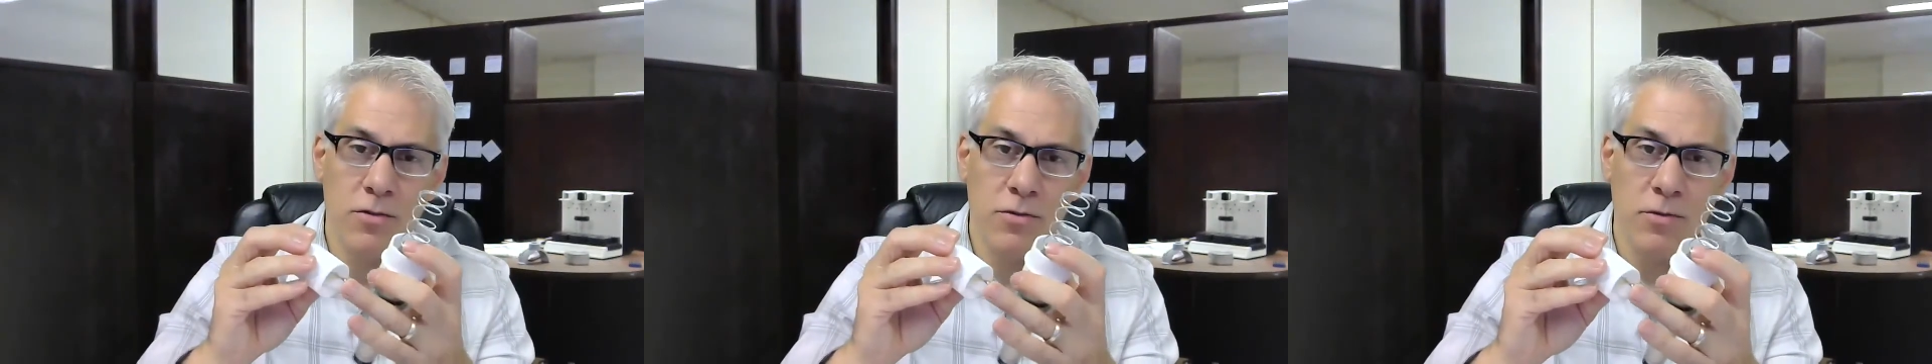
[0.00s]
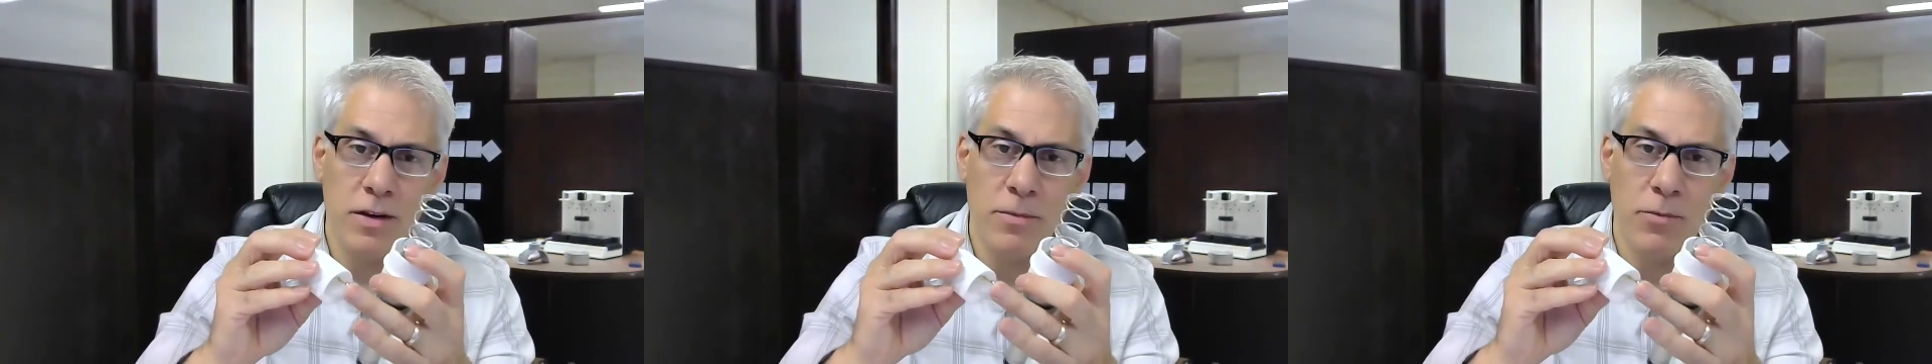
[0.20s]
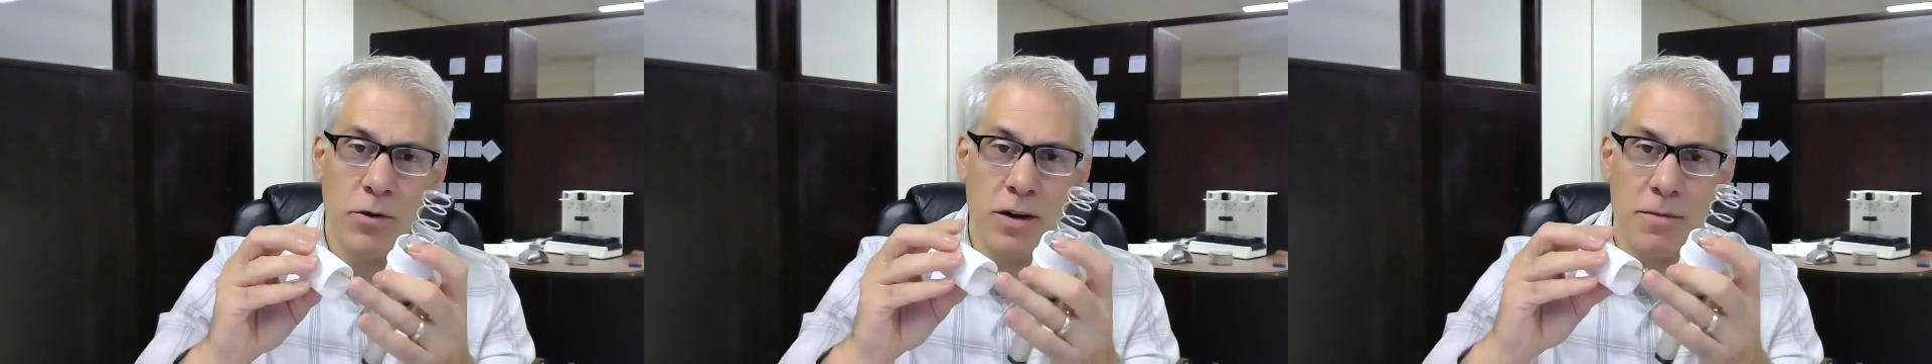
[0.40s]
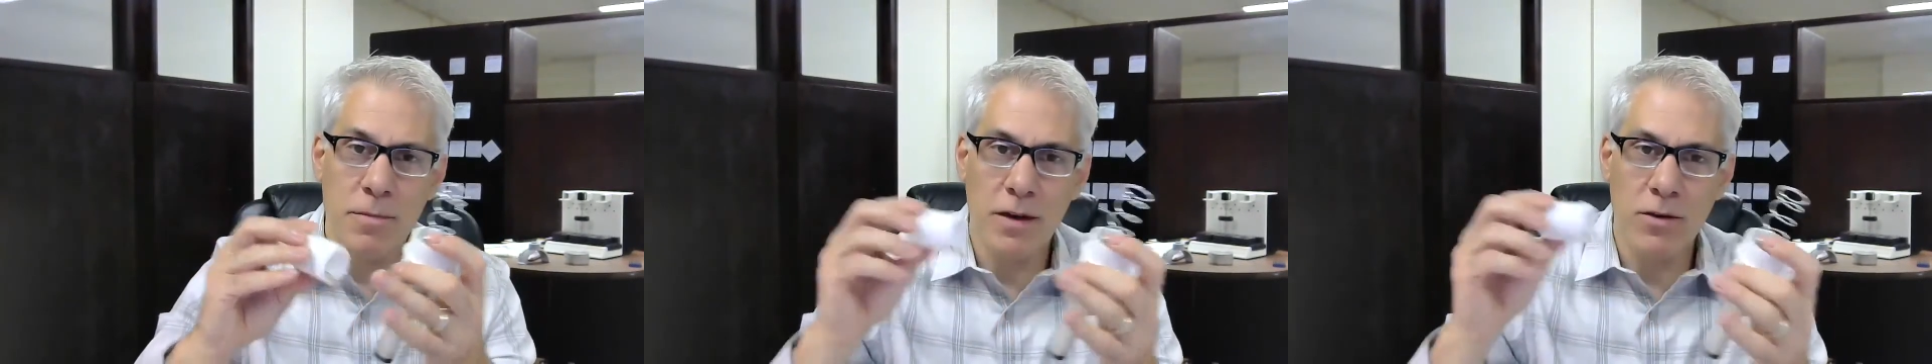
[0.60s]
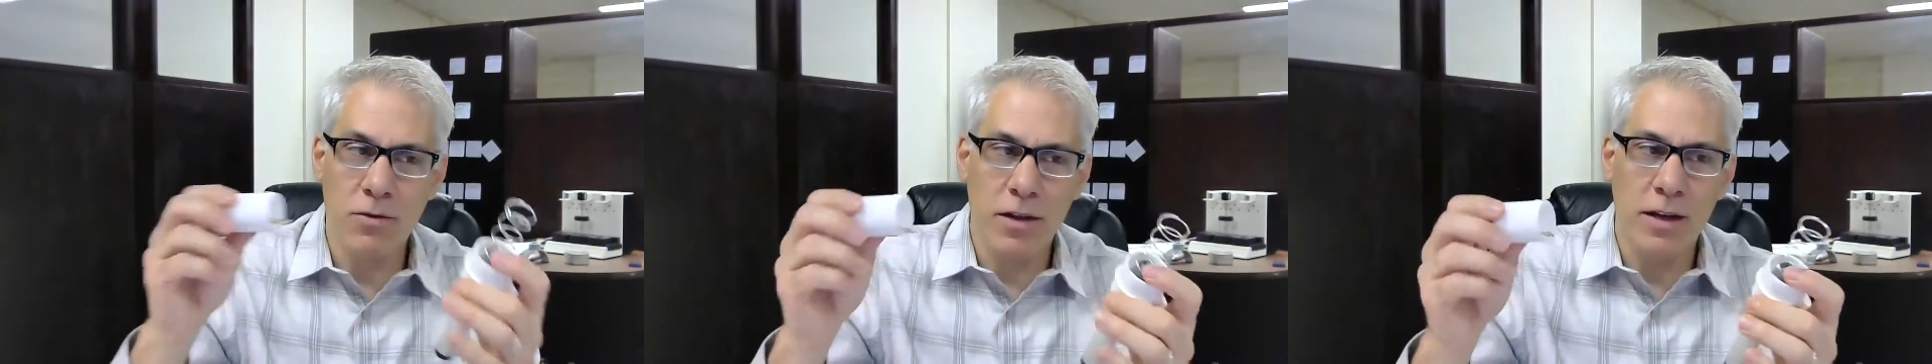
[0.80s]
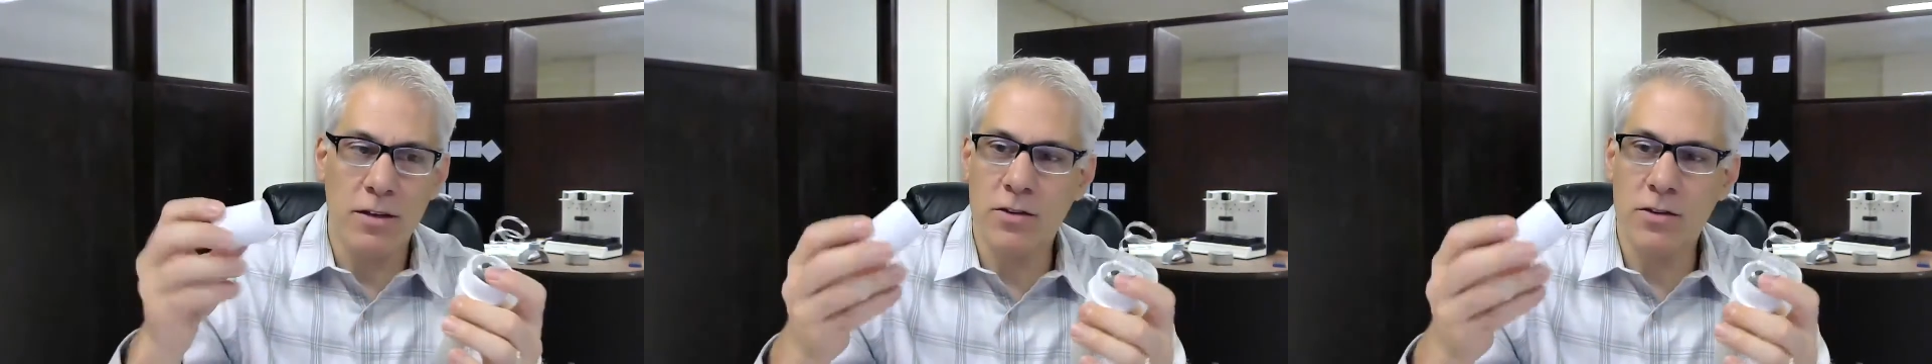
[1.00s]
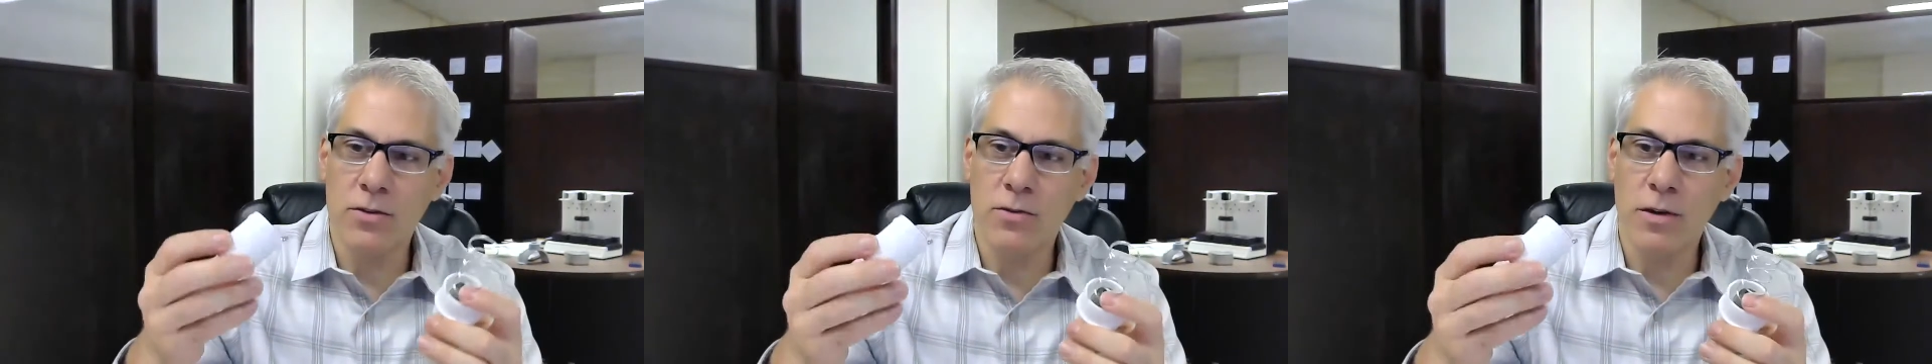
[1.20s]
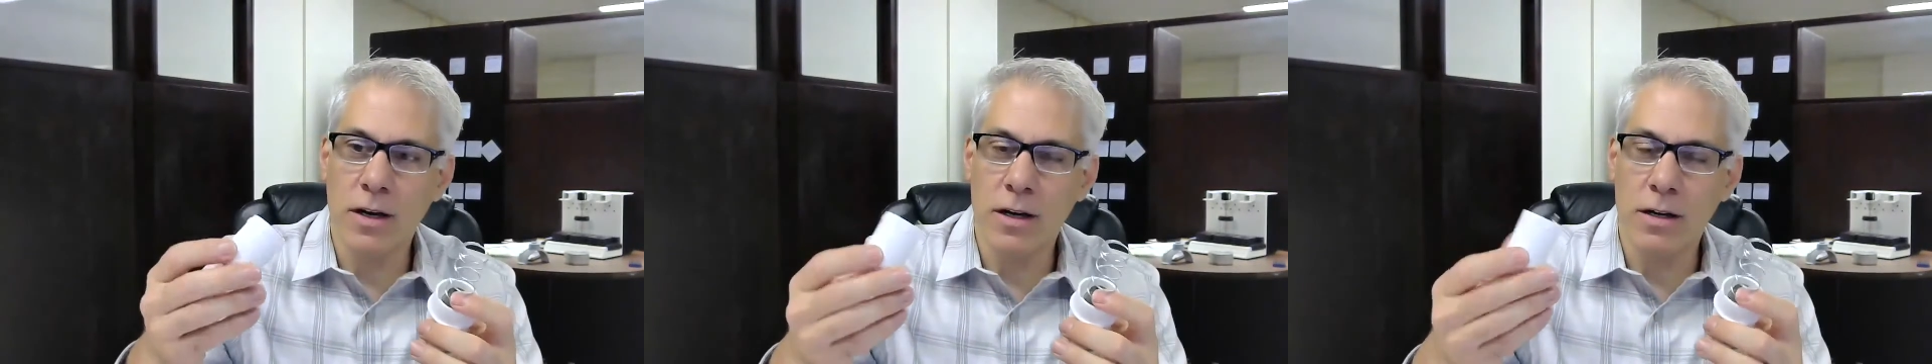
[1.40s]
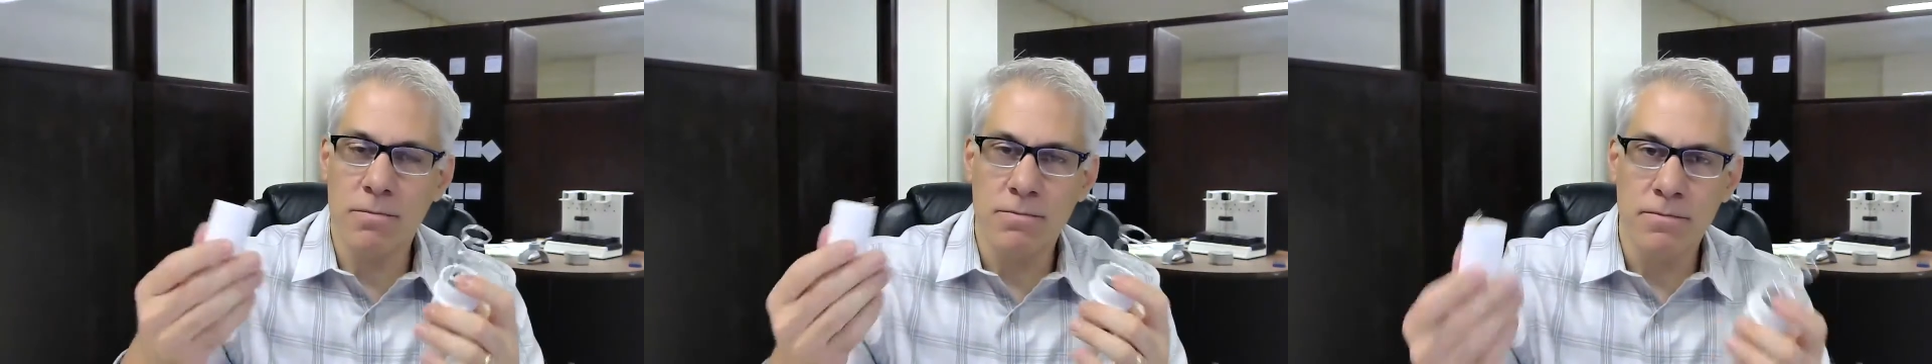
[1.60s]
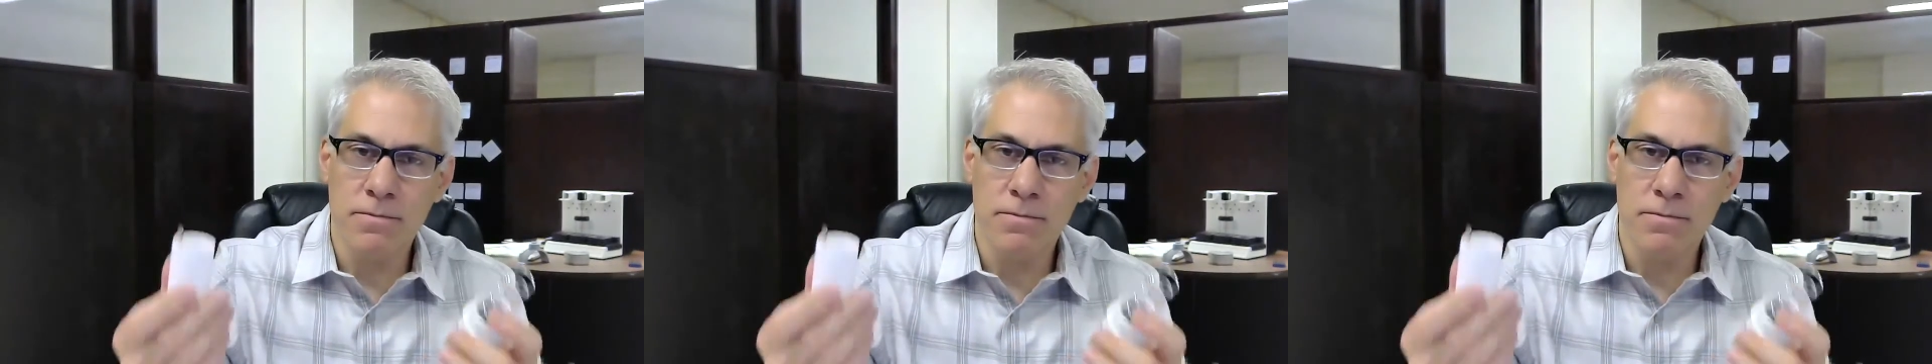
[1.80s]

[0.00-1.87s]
3D printed metal than to